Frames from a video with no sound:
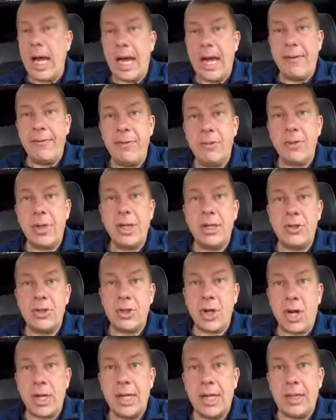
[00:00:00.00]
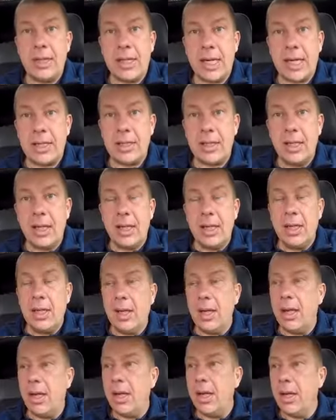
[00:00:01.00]
I haven't really studied yet,
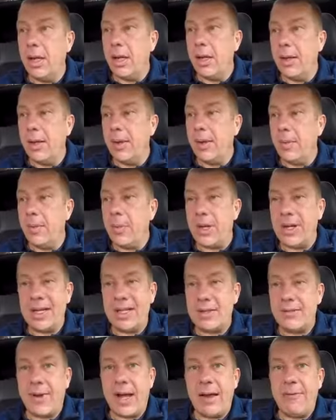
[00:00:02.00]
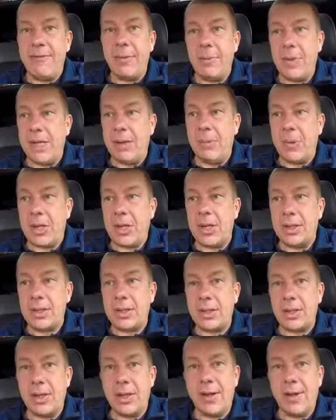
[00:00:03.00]
but it's fine for me
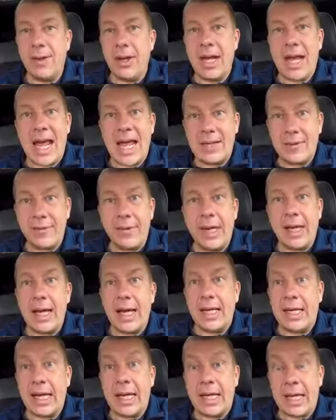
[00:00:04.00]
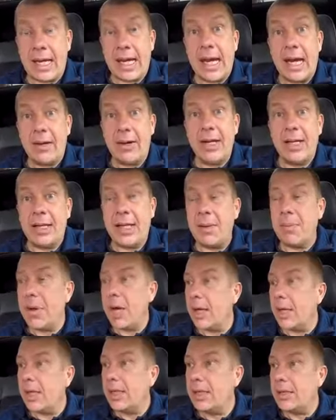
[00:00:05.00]
because the last thing I get here in
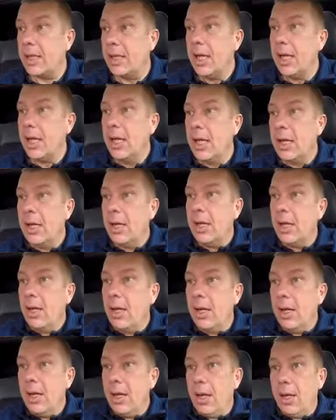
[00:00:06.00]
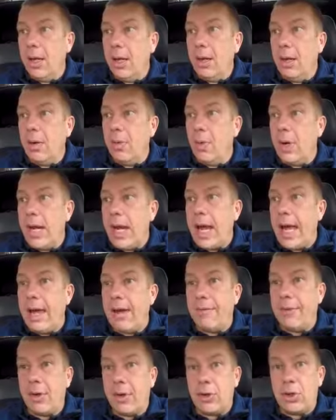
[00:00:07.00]
Denmark is we
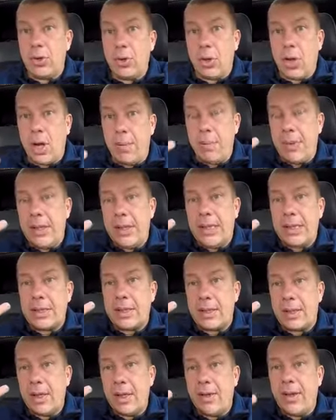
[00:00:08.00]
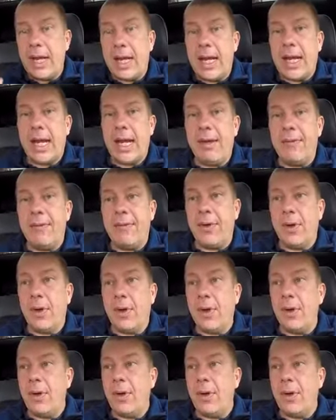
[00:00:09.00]
have 2 companies that have